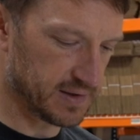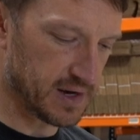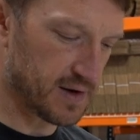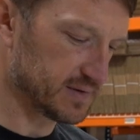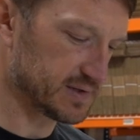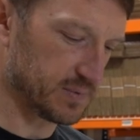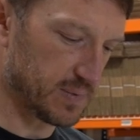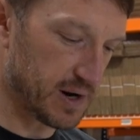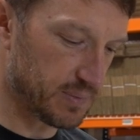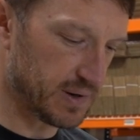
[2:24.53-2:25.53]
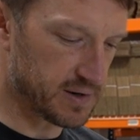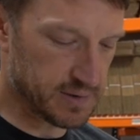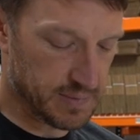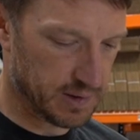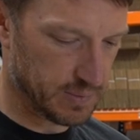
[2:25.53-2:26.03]
They obviously wear better,
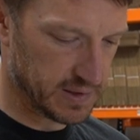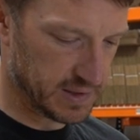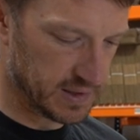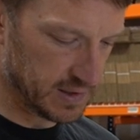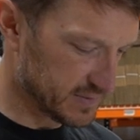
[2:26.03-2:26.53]
in my opinion.